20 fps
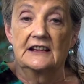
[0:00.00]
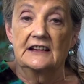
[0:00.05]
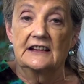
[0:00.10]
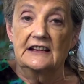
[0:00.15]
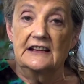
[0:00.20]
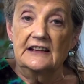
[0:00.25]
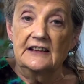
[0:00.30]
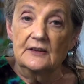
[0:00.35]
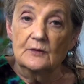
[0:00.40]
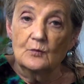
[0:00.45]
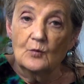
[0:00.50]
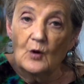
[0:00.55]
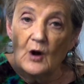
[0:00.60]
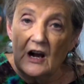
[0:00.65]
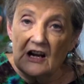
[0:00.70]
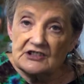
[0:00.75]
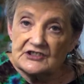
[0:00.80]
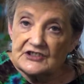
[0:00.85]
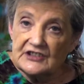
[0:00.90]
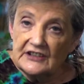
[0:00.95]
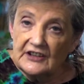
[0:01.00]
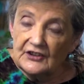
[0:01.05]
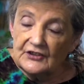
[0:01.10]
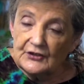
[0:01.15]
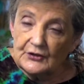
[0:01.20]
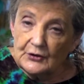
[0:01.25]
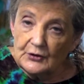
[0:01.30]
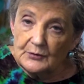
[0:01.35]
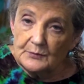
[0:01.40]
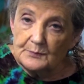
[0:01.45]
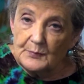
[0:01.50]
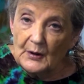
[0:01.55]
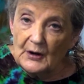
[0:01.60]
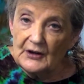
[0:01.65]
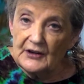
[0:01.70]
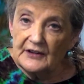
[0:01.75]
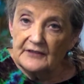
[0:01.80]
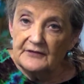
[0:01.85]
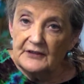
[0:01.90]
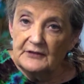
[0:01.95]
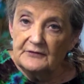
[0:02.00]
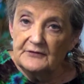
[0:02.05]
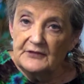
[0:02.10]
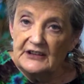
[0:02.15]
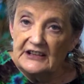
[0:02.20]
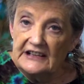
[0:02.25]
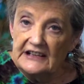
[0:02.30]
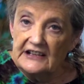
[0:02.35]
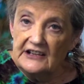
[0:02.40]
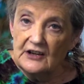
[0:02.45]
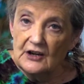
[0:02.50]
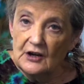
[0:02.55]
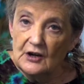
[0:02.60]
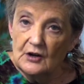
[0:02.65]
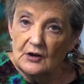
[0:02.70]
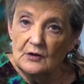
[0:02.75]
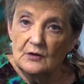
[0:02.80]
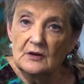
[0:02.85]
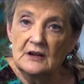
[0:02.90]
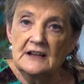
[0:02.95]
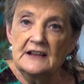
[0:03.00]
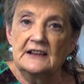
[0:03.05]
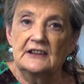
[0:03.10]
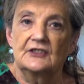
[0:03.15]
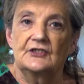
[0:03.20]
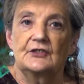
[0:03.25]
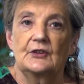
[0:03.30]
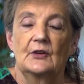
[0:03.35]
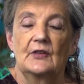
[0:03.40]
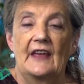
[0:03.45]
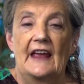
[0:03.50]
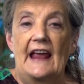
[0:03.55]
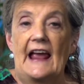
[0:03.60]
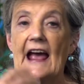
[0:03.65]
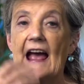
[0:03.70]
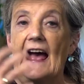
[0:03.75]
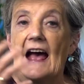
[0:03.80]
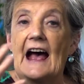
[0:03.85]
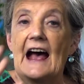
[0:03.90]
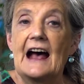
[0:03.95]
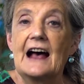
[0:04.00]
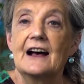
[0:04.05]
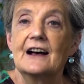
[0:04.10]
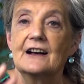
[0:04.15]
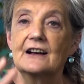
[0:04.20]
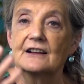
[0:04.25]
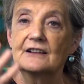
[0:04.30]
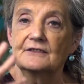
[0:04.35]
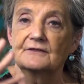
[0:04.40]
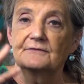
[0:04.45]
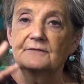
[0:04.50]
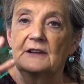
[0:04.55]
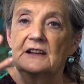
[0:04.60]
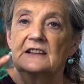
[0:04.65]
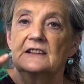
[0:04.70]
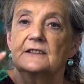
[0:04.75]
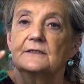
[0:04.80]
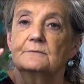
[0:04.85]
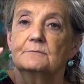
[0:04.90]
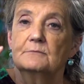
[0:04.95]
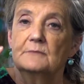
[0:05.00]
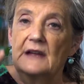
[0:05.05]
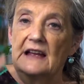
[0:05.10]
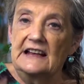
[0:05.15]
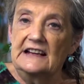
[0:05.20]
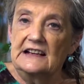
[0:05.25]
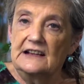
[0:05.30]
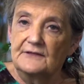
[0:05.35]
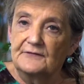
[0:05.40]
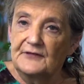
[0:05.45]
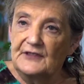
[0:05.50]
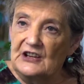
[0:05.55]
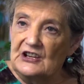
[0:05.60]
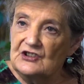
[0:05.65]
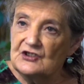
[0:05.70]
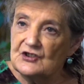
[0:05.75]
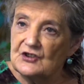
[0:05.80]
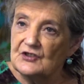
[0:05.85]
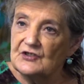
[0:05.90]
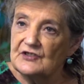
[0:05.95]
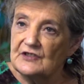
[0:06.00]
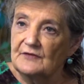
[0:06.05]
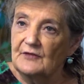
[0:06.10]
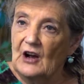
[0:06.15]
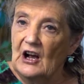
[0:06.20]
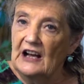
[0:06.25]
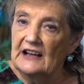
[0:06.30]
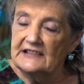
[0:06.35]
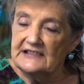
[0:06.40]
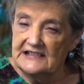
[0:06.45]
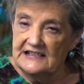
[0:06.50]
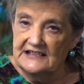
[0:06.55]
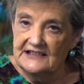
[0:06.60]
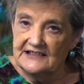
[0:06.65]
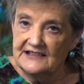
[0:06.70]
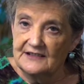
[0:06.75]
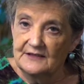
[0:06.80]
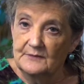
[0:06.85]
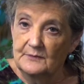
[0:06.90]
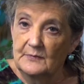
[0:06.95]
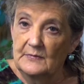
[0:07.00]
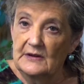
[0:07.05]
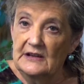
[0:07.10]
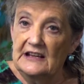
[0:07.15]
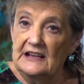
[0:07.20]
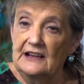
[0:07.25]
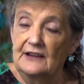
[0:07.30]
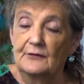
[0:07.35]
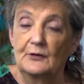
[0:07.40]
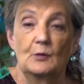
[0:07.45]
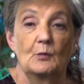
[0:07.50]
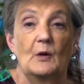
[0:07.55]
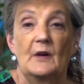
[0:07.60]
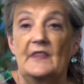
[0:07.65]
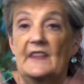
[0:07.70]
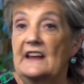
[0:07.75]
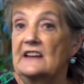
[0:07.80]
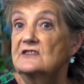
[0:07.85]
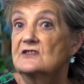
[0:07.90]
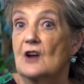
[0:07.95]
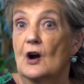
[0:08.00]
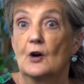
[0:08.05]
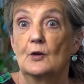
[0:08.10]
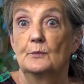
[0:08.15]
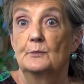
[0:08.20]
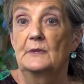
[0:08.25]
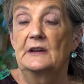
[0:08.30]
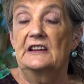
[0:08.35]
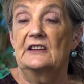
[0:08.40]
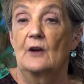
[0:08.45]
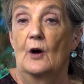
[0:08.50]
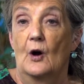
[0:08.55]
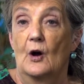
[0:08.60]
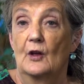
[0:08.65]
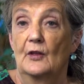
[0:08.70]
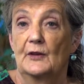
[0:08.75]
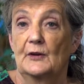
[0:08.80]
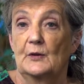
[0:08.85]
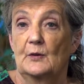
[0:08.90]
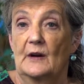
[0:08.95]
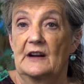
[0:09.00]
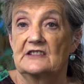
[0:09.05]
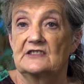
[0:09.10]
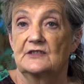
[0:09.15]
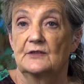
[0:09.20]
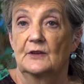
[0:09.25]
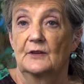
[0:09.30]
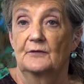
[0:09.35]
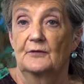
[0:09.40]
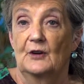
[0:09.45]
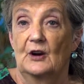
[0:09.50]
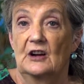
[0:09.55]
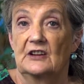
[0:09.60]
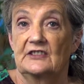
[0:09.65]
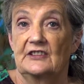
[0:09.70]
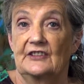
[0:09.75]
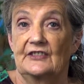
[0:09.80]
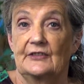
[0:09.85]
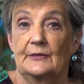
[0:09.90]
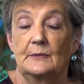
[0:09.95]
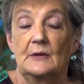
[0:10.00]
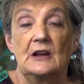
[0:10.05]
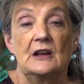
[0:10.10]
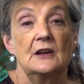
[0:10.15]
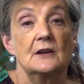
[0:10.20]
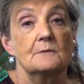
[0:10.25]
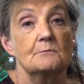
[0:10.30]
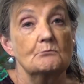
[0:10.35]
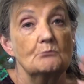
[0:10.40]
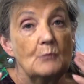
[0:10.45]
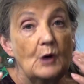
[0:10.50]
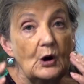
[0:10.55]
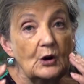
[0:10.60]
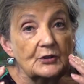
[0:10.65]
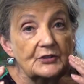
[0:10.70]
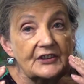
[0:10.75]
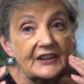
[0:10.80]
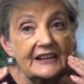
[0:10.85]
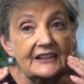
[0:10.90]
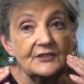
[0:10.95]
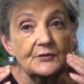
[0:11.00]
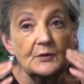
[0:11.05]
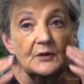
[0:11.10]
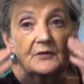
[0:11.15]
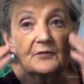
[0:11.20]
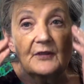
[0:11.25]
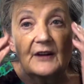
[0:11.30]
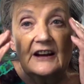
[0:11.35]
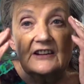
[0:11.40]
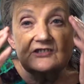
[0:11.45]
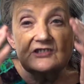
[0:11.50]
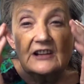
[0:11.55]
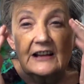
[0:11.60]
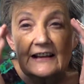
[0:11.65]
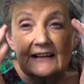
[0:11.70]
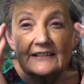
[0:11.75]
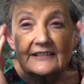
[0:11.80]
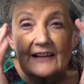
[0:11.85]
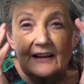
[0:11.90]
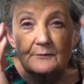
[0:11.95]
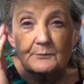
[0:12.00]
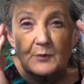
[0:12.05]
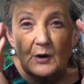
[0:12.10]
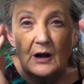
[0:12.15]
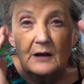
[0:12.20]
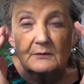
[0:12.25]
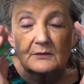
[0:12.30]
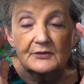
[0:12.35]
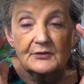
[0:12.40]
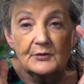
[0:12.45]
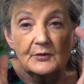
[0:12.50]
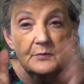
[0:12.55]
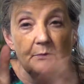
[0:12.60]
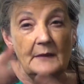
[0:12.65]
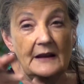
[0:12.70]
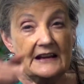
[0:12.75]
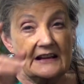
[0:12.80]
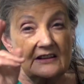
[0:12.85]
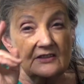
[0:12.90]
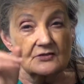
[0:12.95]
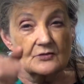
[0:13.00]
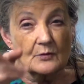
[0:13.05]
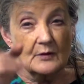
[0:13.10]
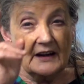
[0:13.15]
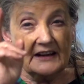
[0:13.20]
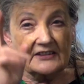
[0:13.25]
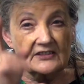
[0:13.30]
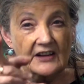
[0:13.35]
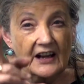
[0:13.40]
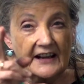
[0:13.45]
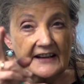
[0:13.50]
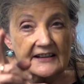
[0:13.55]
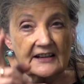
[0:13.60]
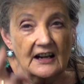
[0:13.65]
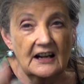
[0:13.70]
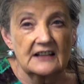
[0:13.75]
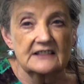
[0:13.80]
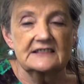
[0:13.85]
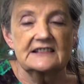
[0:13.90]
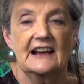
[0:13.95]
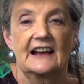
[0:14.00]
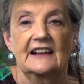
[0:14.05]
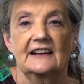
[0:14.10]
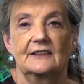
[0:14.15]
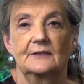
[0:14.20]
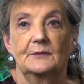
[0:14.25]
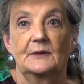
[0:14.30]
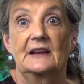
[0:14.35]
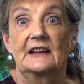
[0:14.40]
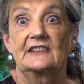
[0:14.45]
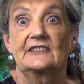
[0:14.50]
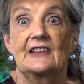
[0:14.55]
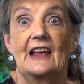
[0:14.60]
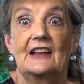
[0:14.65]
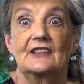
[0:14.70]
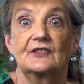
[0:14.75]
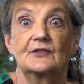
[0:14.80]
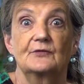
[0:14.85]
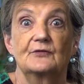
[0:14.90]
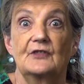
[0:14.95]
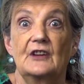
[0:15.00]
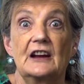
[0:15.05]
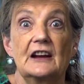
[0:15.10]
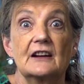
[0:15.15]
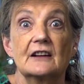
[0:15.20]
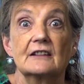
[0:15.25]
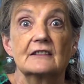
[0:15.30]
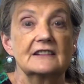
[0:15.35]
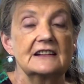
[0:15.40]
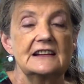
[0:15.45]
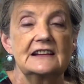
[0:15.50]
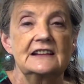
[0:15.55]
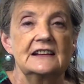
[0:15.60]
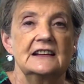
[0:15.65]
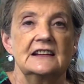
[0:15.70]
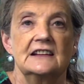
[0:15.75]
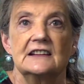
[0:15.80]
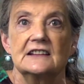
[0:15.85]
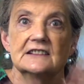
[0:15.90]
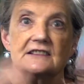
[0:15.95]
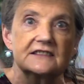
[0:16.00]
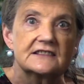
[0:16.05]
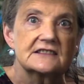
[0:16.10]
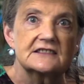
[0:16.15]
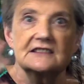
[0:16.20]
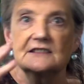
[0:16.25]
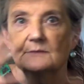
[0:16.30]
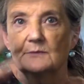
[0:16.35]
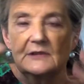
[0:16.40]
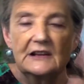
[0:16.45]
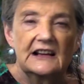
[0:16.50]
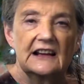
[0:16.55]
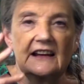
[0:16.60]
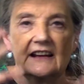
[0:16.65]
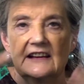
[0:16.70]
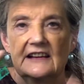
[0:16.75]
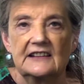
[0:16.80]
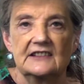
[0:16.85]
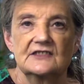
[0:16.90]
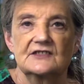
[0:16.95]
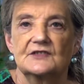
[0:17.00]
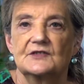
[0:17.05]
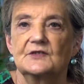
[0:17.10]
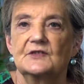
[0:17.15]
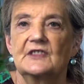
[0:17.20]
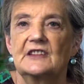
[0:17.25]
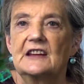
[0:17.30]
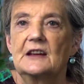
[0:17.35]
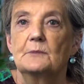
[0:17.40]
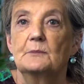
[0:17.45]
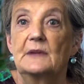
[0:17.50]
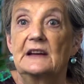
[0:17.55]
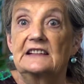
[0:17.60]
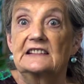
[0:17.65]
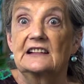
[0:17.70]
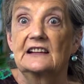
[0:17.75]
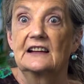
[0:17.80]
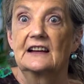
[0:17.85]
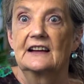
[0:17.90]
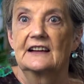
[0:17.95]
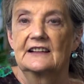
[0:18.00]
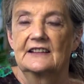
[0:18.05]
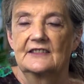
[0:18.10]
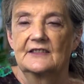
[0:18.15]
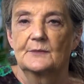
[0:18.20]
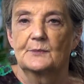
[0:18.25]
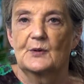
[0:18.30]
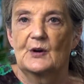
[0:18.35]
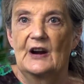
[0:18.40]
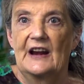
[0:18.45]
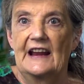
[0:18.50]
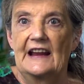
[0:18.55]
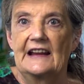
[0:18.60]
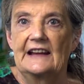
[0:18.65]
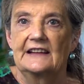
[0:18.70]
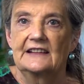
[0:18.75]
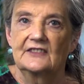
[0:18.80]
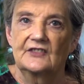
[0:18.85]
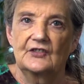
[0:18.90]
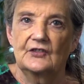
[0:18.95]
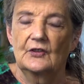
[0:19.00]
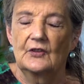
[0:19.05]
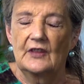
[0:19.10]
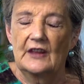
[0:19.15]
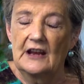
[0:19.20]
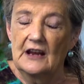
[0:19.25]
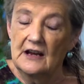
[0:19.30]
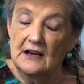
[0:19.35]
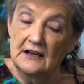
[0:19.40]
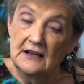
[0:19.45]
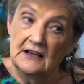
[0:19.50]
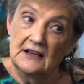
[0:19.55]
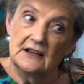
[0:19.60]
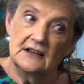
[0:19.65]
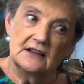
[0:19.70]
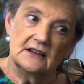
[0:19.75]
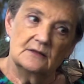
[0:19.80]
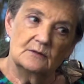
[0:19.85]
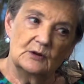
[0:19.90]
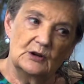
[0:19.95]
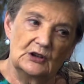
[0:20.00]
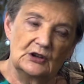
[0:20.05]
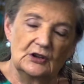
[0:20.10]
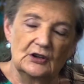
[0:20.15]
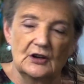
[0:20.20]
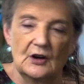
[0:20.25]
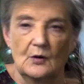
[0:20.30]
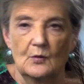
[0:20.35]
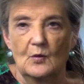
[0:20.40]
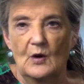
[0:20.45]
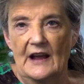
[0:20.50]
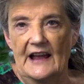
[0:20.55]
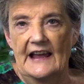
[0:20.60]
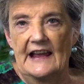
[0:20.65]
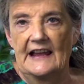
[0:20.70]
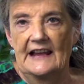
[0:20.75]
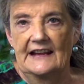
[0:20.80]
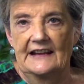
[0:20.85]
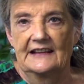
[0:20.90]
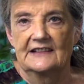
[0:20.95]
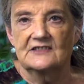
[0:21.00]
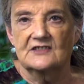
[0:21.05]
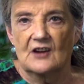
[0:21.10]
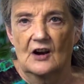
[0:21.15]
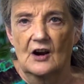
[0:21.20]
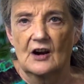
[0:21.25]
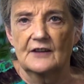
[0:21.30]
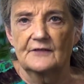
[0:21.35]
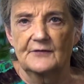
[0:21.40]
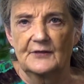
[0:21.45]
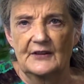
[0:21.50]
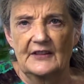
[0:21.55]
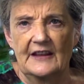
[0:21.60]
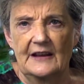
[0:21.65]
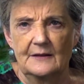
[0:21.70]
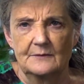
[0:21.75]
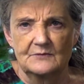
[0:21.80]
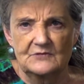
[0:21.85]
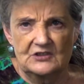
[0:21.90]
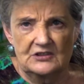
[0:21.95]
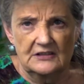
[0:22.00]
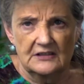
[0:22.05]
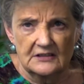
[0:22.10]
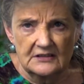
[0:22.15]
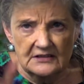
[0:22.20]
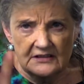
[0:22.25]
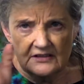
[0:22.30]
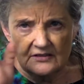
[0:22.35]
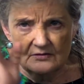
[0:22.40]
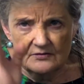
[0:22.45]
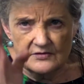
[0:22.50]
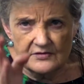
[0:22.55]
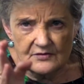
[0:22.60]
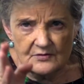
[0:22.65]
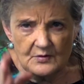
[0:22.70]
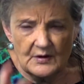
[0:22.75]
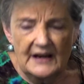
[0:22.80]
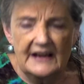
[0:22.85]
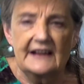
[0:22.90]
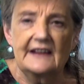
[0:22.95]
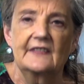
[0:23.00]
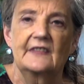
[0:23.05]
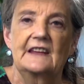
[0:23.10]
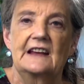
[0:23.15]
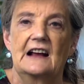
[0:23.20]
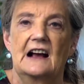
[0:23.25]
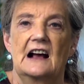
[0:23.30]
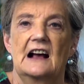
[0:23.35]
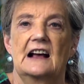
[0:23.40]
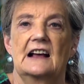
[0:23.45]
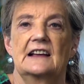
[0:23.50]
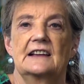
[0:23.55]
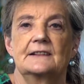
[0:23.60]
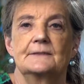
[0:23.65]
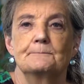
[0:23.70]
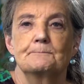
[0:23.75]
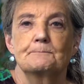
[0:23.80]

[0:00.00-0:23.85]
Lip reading: in watching a certain part of a video. So they have many features of autism, even when they don't meet all the criteria for autism. Most kids with Fragile X have problems with making direct eye contact because that's very stimulating to the amygdala in the brain. So they will look away. It's hard for them to look you straight in the eye.